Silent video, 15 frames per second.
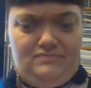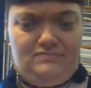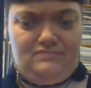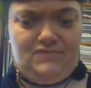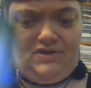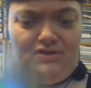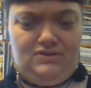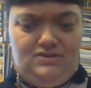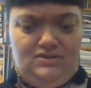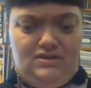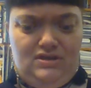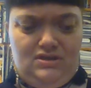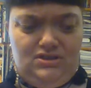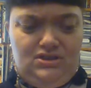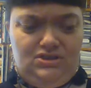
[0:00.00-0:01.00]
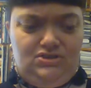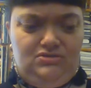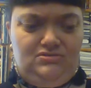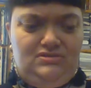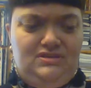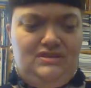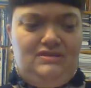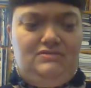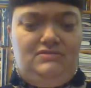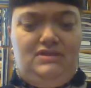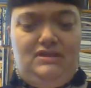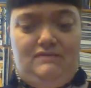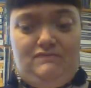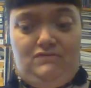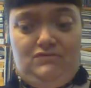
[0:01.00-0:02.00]
because the cards are so thick, you see
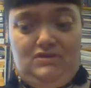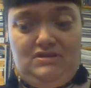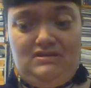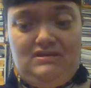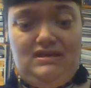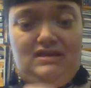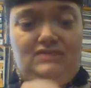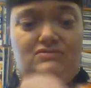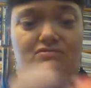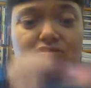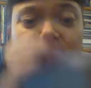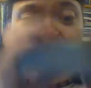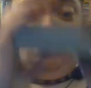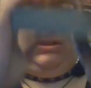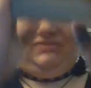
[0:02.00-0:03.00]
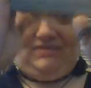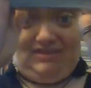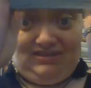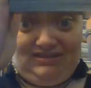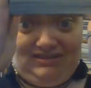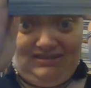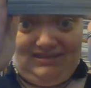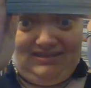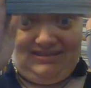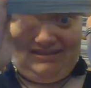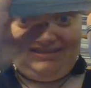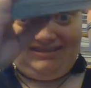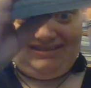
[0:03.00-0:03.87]
I've already taken some cards out and this is